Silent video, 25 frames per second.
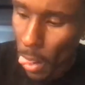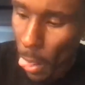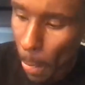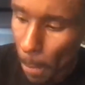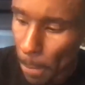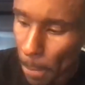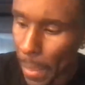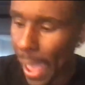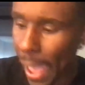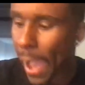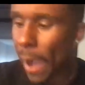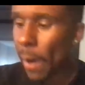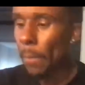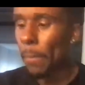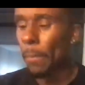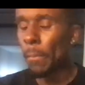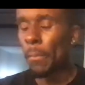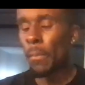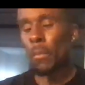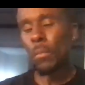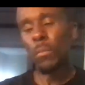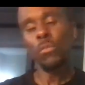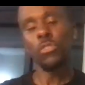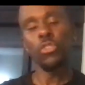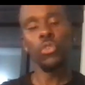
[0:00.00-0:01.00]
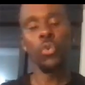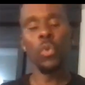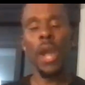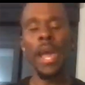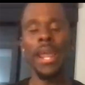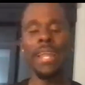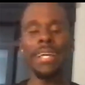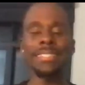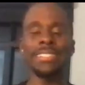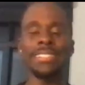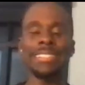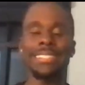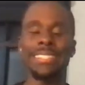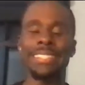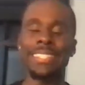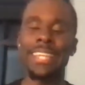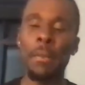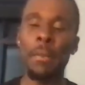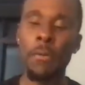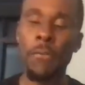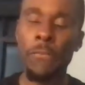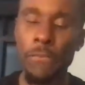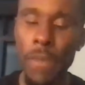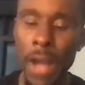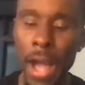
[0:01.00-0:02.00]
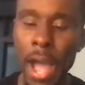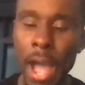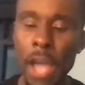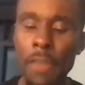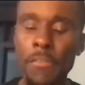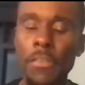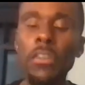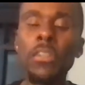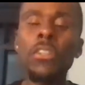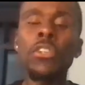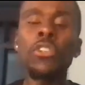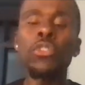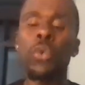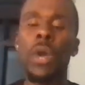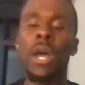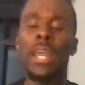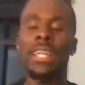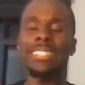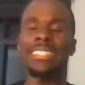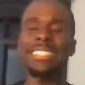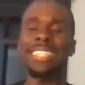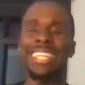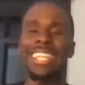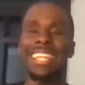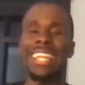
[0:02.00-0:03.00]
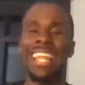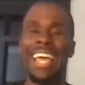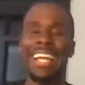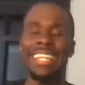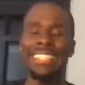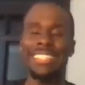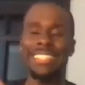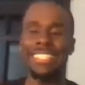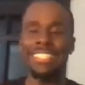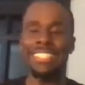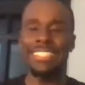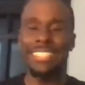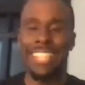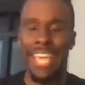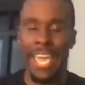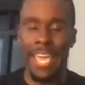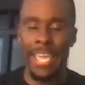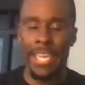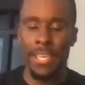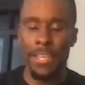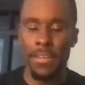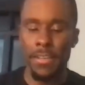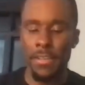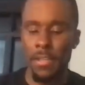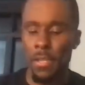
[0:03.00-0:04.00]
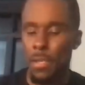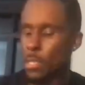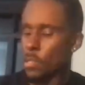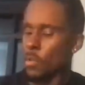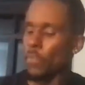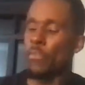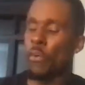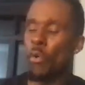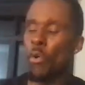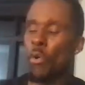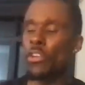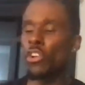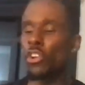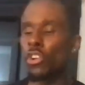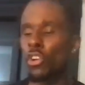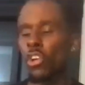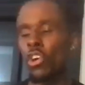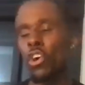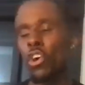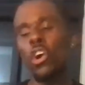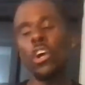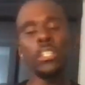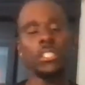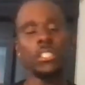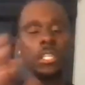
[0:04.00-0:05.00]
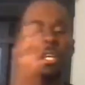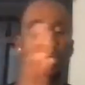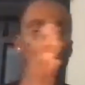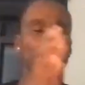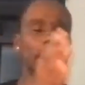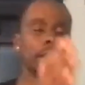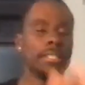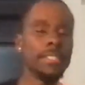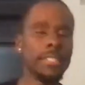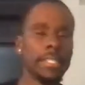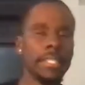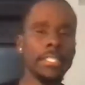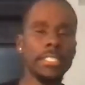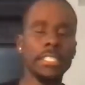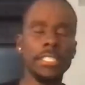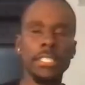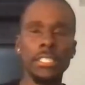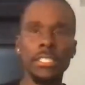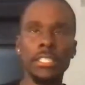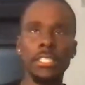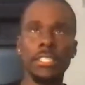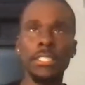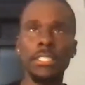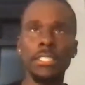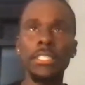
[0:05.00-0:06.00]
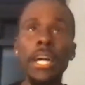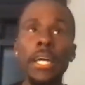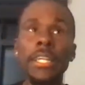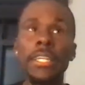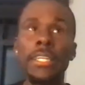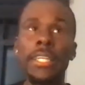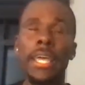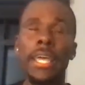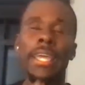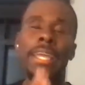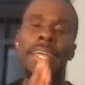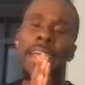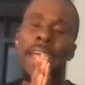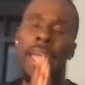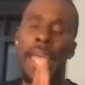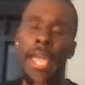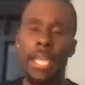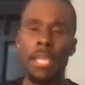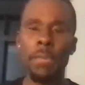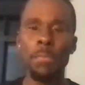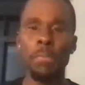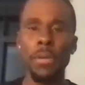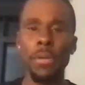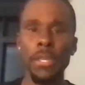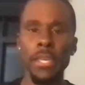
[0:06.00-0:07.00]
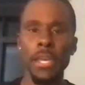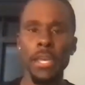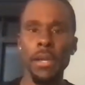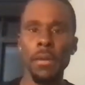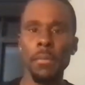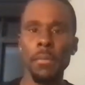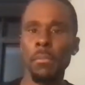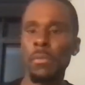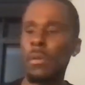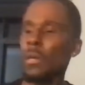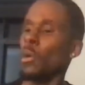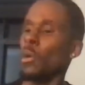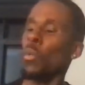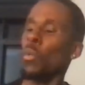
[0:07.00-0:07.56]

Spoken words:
Now, you gotta, number 5, you gotta select a date for your launch. This Sunday, 8 p.m.